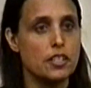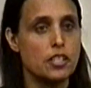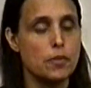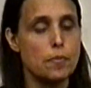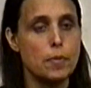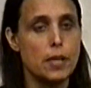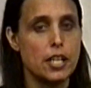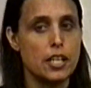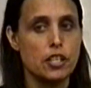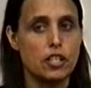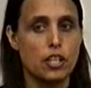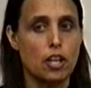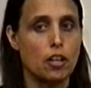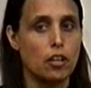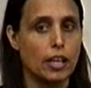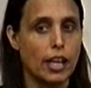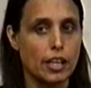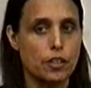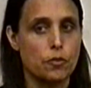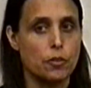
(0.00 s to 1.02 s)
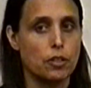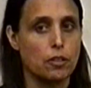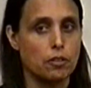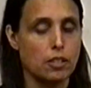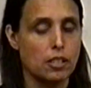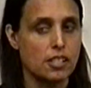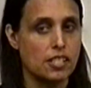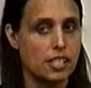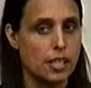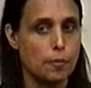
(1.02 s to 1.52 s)
diminish our electrical
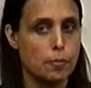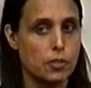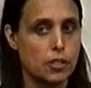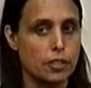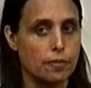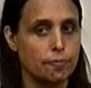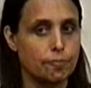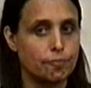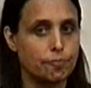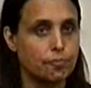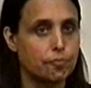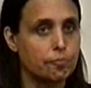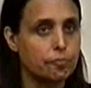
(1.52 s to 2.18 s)
consumption.